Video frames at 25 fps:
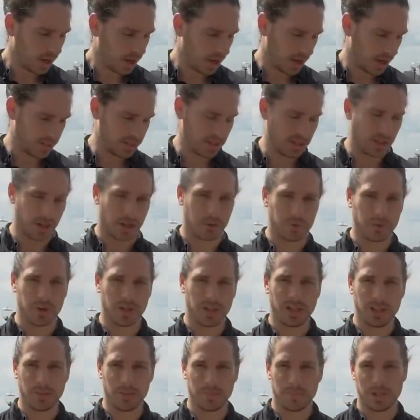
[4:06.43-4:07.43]
I think I'd
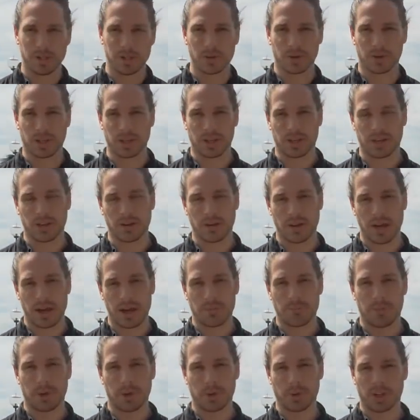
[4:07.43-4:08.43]
really be looking
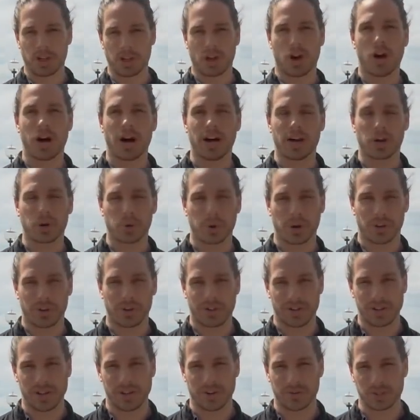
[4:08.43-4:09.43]
at building higher
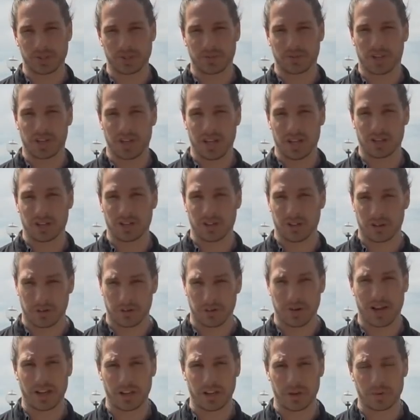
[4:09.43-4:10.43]
quality levels of connection
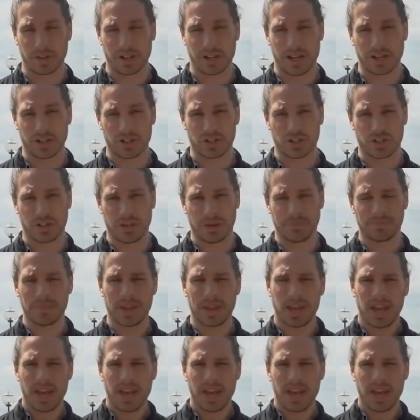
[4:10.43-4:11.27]
throughout your relationship.